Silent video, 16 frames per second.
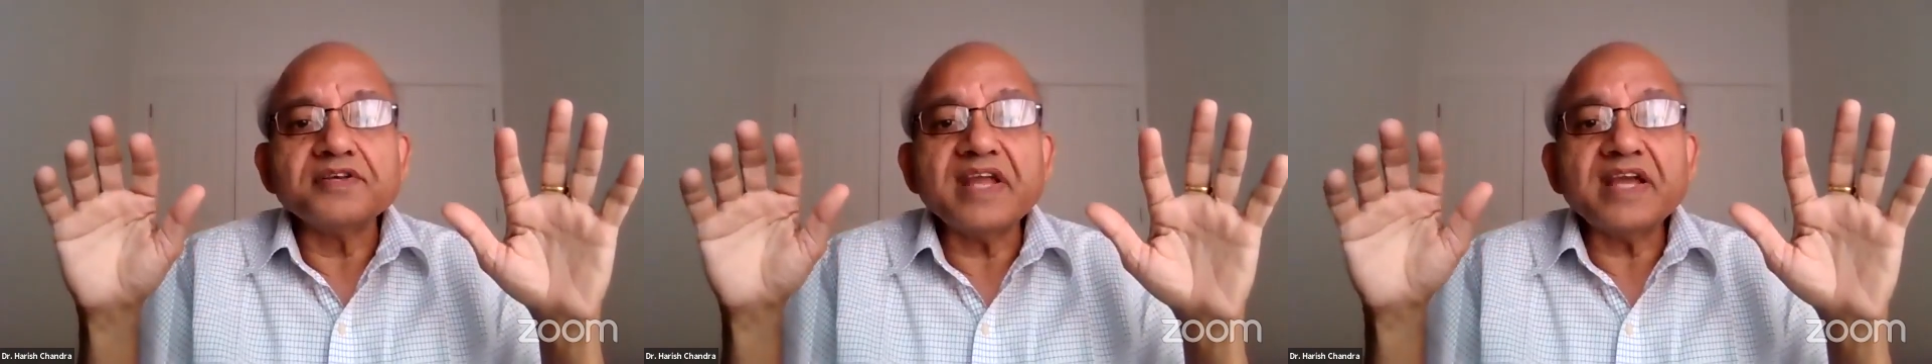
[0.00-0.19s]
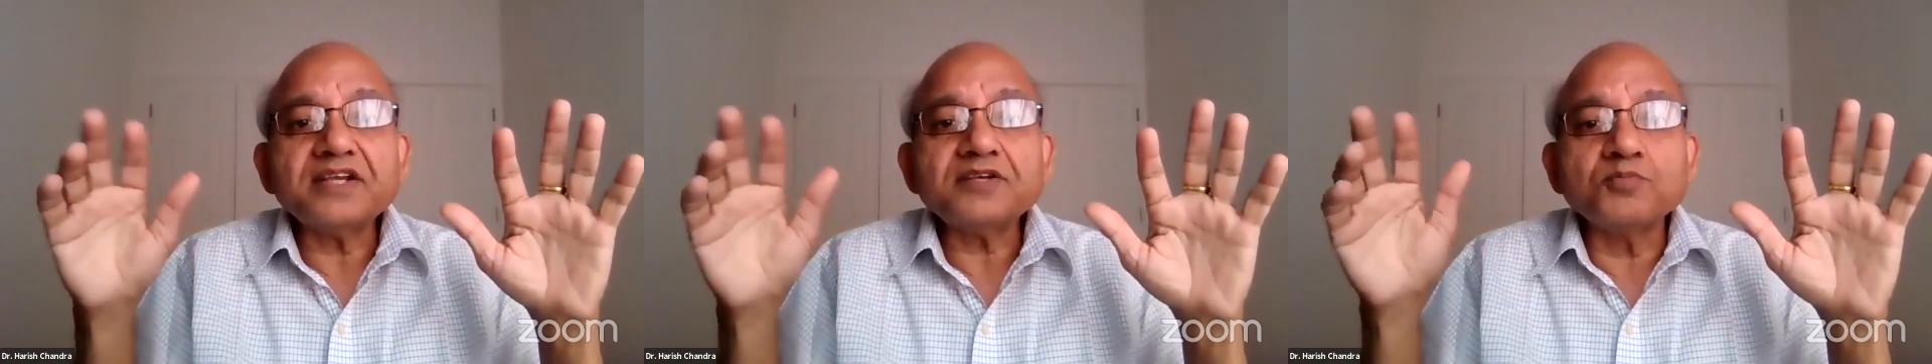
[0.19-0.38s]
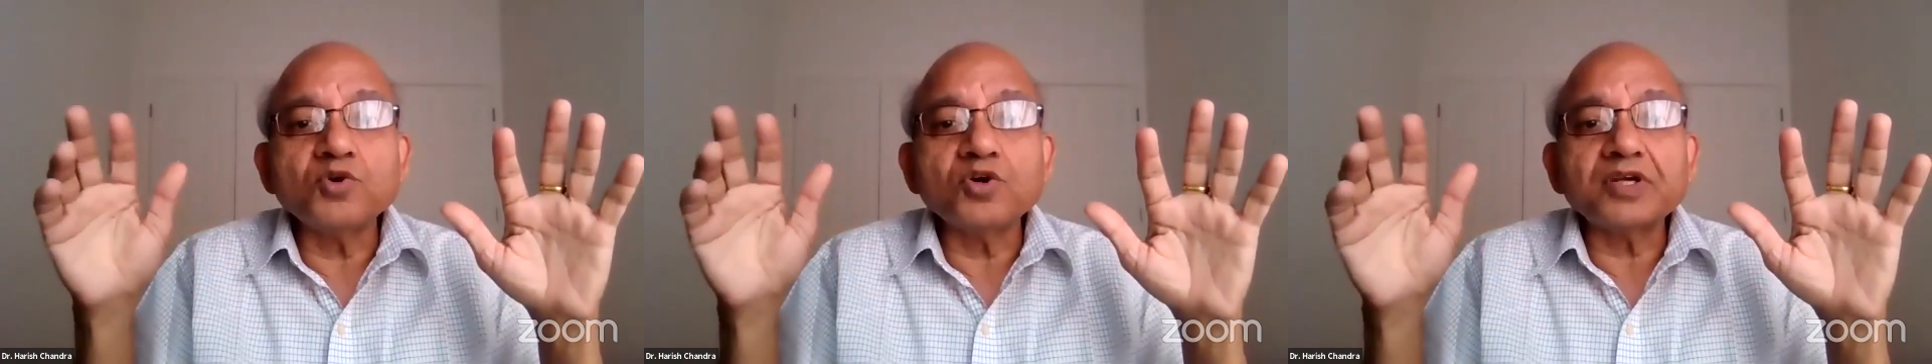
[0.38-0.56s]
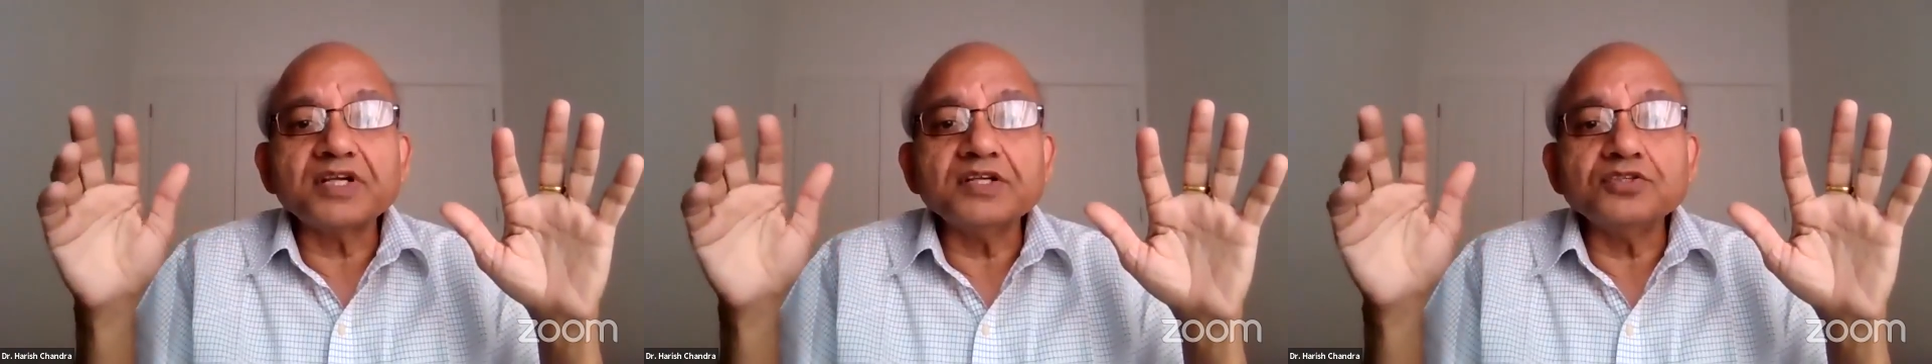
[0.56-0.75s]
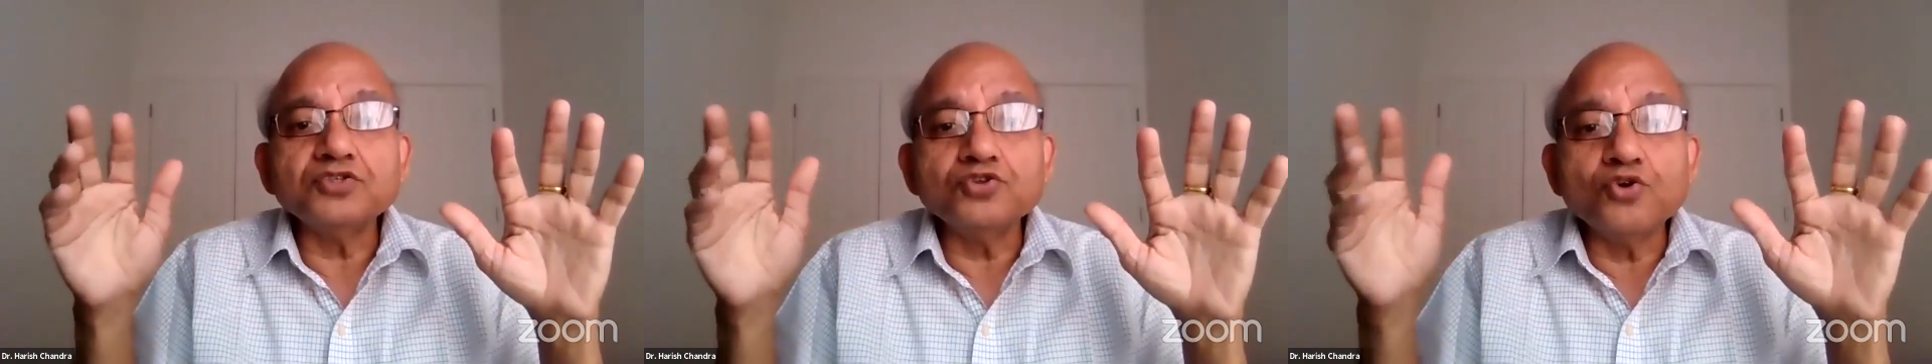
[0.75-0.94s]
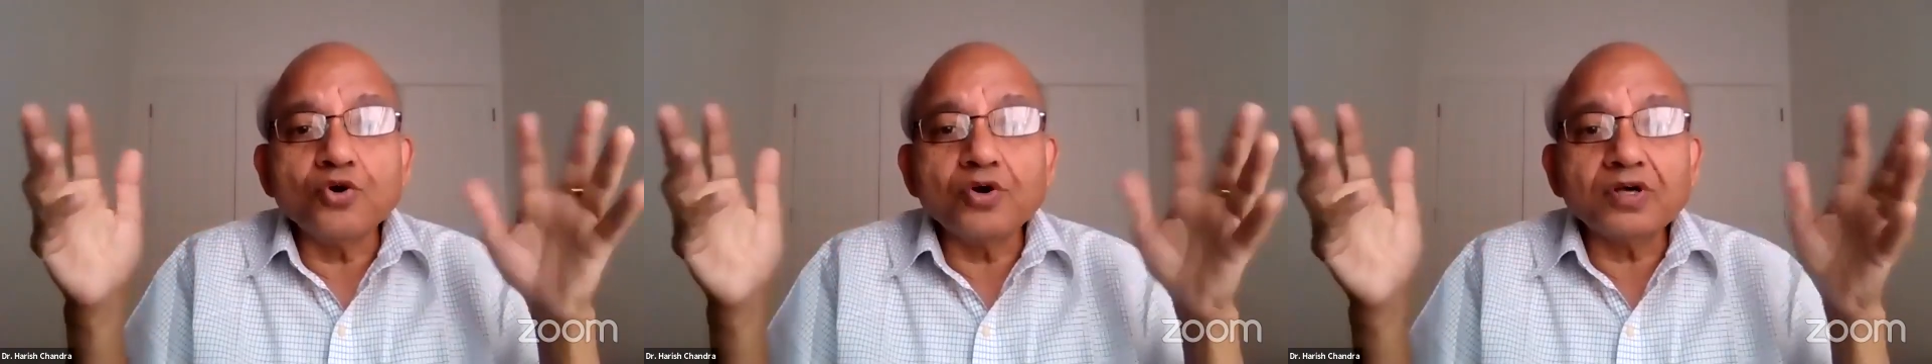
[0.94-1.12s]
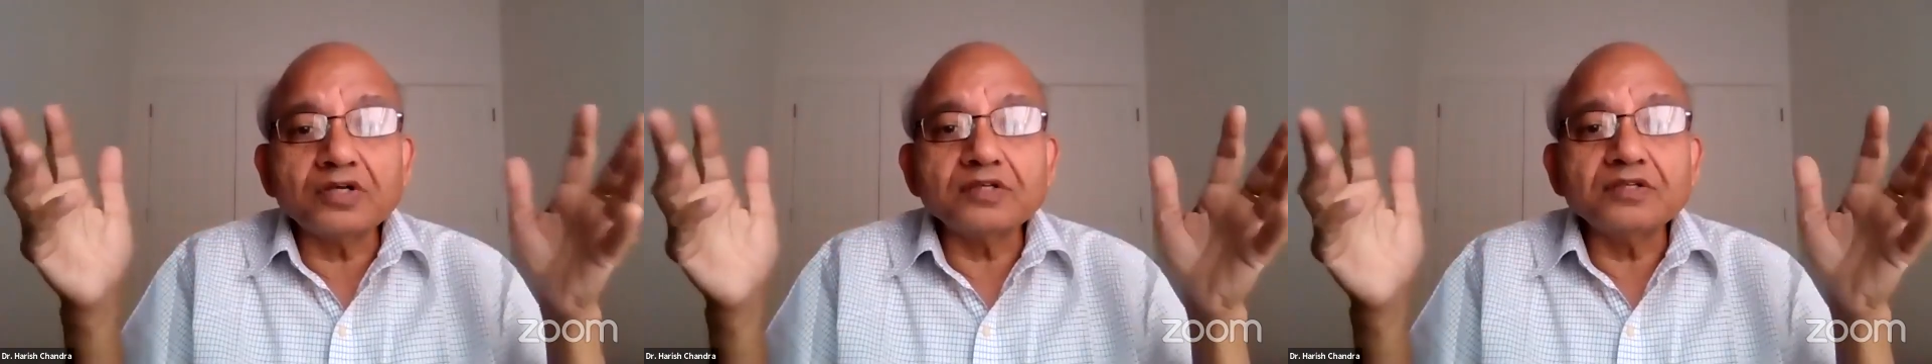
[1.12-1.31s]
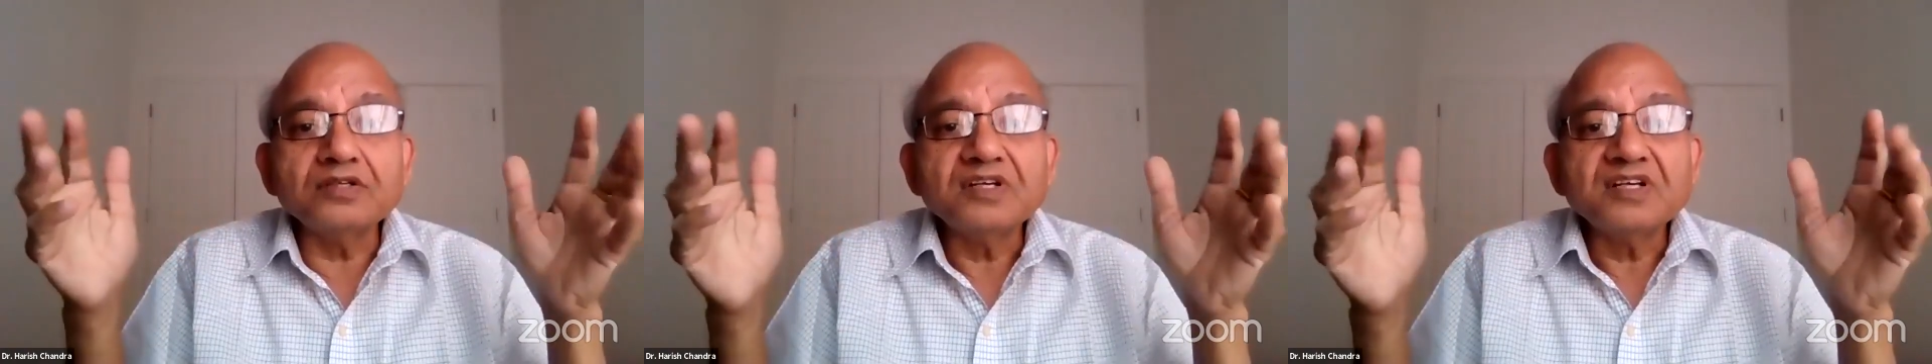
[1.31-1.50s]
next book is
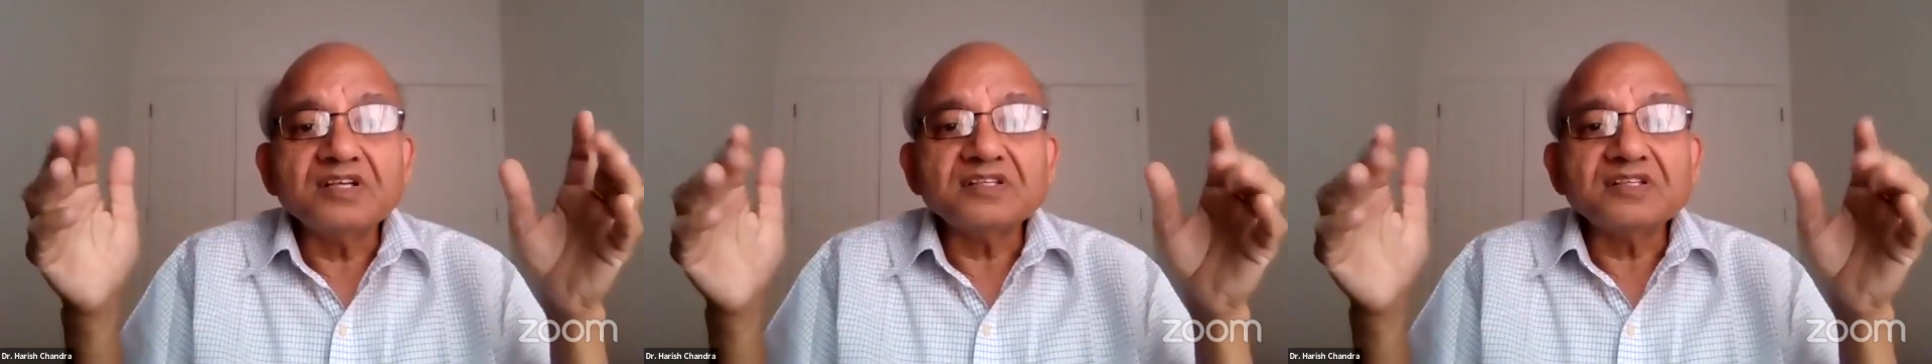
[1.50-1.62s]
Yoga